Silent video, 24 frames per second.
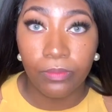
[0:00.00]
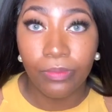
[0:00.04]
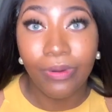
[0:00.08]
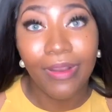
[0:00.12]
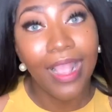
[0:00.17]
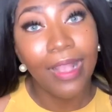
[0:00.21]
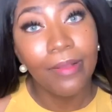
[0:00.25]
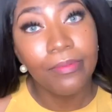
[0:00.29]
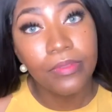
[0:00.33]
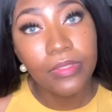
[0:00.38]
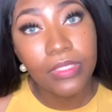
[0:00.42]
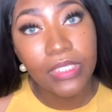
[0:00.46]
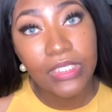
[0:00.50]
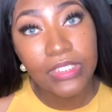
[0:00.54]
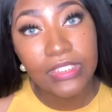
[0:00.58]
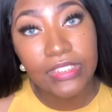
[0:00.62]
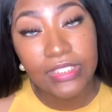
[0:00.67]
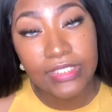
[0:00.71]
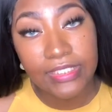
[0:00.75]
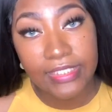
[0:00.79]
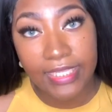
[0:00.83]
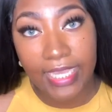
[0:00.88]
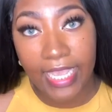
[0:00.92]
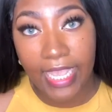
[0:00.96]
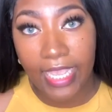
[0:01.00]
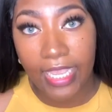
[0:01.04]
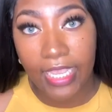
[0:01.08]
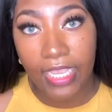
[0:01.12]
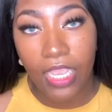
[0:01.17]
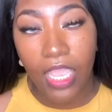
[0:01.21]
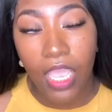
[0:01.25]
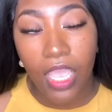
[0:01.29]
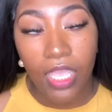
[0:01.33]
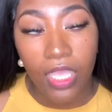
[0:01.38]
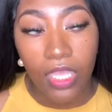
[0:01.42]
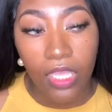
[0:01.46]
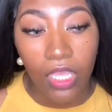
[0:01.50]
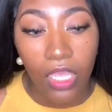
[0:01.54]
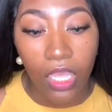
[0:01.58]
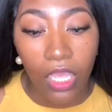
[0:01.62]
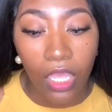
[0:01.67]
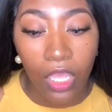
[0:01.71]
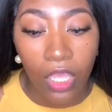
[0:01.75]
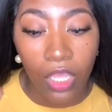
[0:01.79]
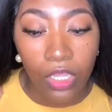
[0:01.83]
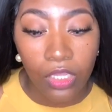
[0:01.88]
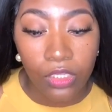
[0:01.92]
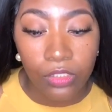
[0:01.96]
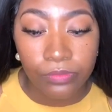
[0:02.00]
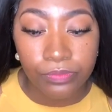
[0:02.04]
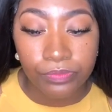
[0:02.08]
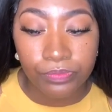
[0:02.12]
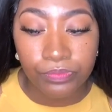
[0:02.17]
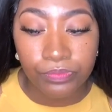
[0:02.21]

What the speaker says: probably today, a